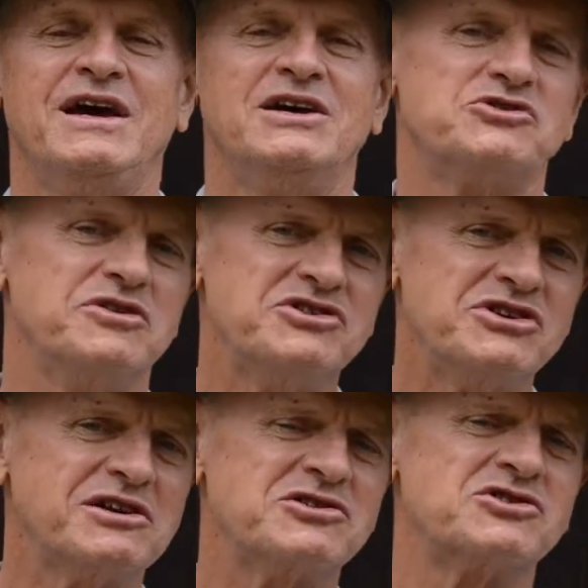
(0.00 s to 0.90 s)
So this
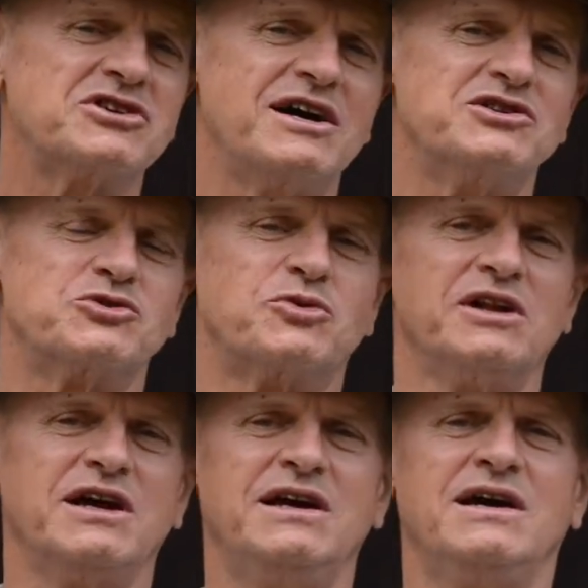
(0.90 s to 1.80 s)
exercise is
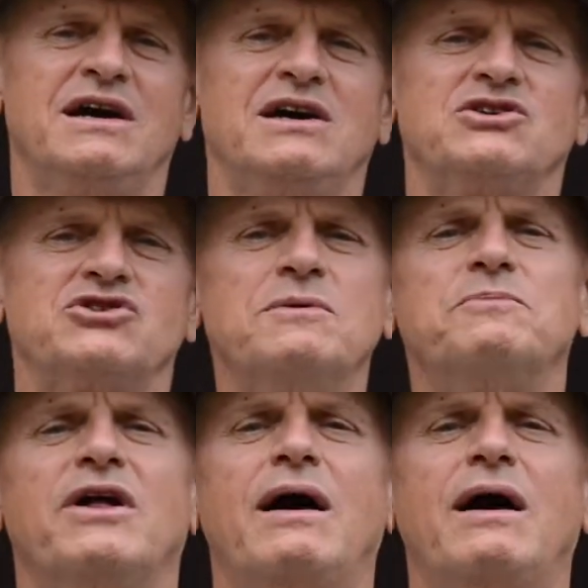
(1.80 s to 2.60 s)
really simple.